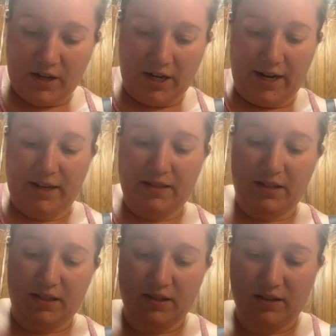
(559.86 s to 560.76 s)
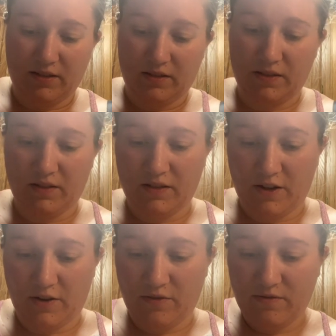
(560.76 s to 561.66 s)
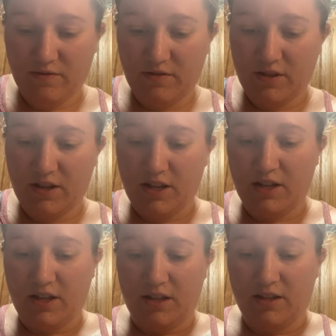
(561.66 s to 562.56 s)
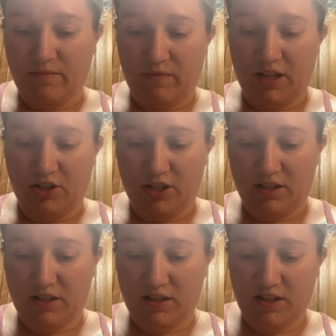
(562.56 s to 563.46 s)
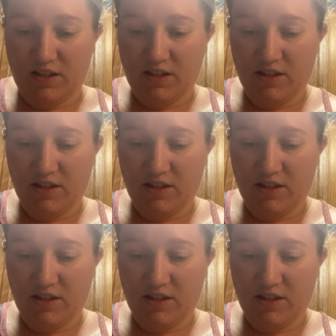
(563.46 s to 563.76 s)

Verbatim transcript: All right, so let me just,